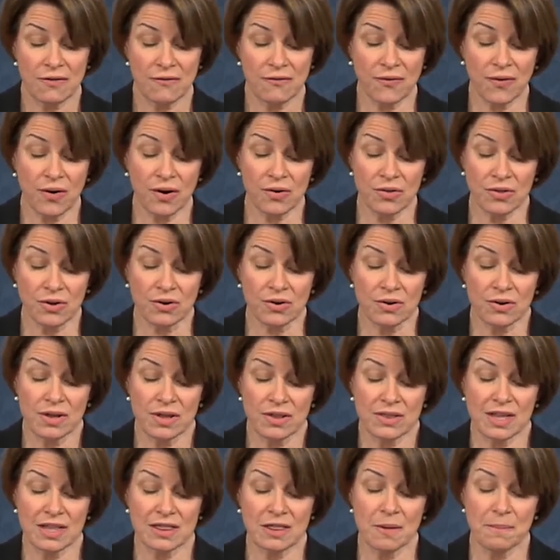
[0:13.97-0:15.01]
Further,
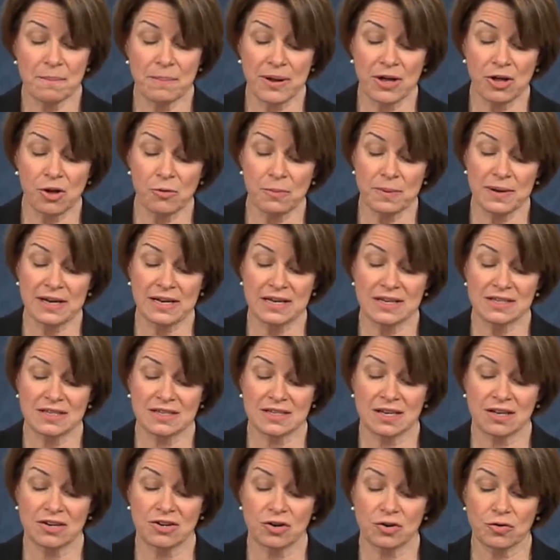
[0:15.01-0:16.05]
that the bill be
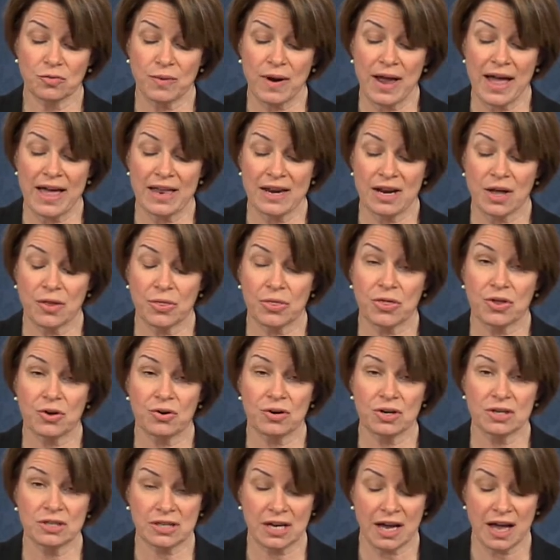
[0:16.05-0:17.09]
considered read a
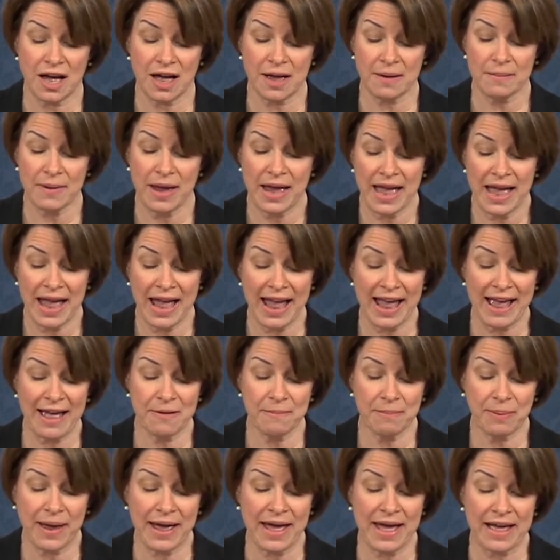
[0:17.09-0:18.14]
third time
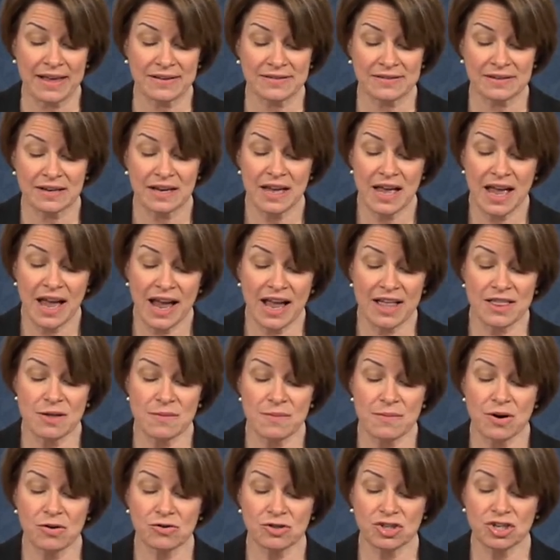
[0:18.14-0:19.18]
and passed, and the
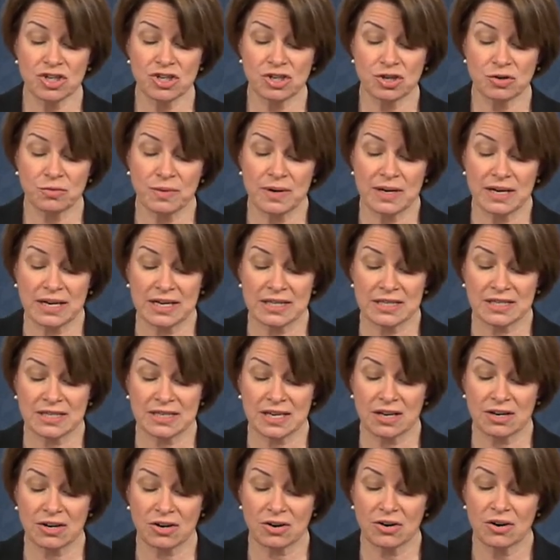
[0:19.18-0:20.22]
motion to
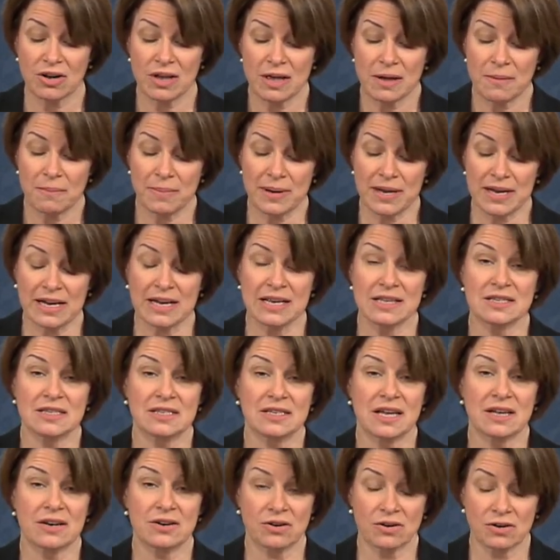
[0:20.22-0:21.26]
reconsider be
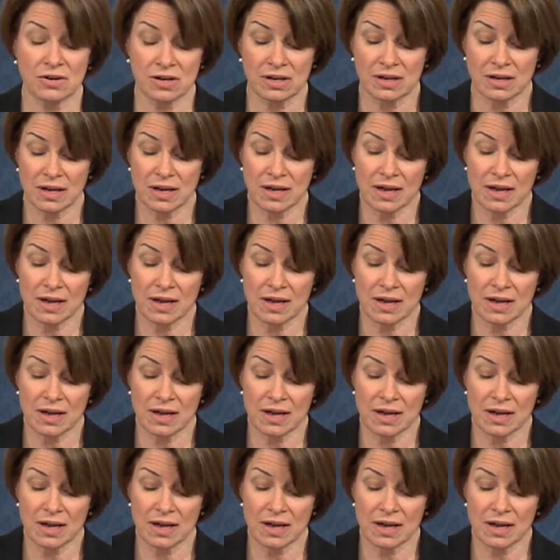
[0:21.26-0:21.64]
considered,